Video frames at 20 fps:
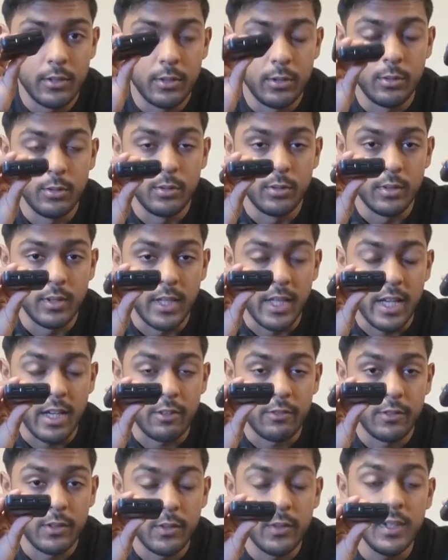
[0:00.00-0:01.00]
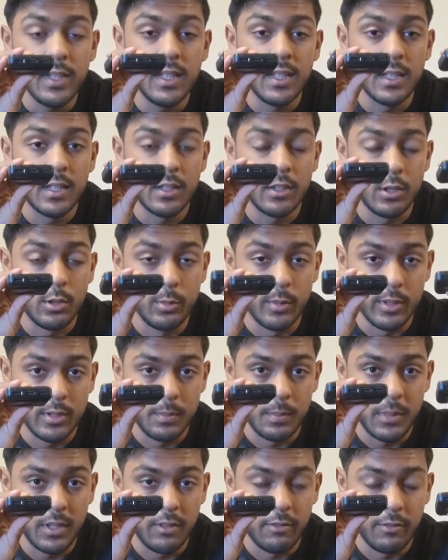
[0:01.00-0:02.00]
They have 3
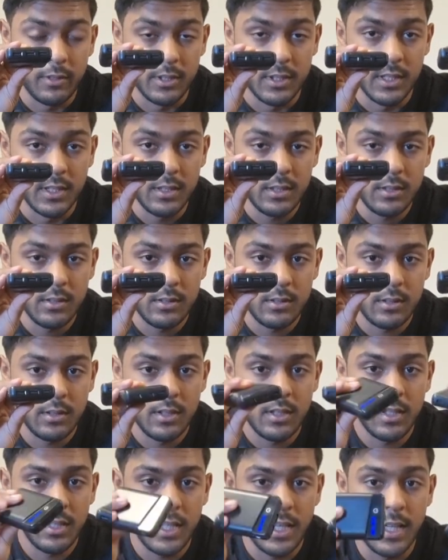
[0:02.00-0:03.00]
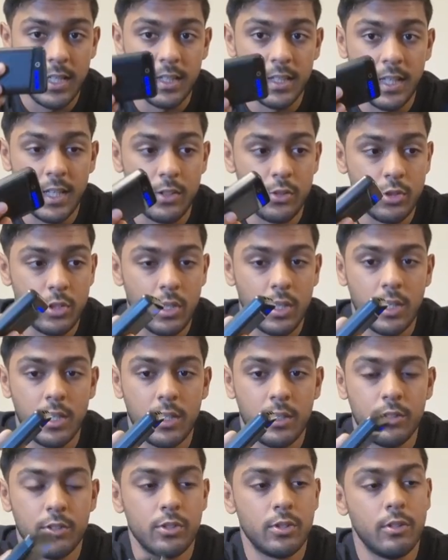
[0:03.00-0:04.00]
USB fittings, and they
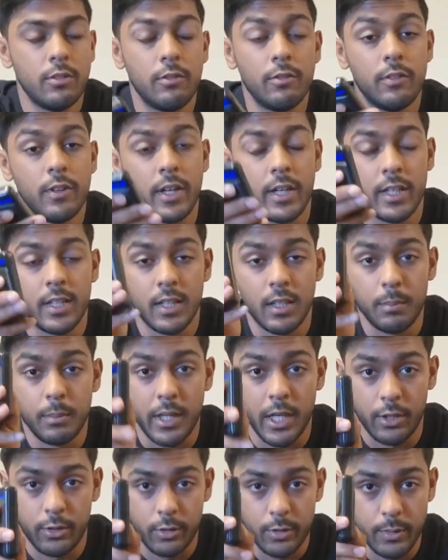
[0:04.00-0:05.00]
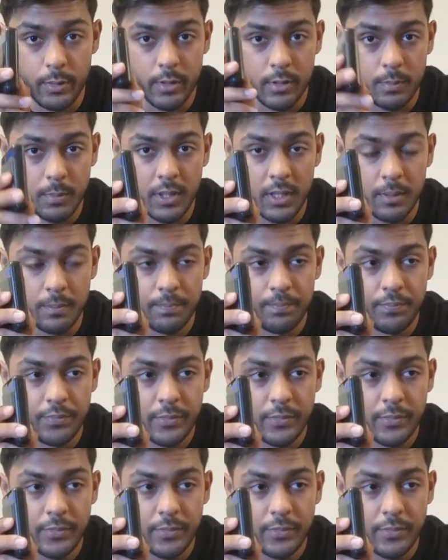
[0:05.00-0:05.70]
charge via a micro USB.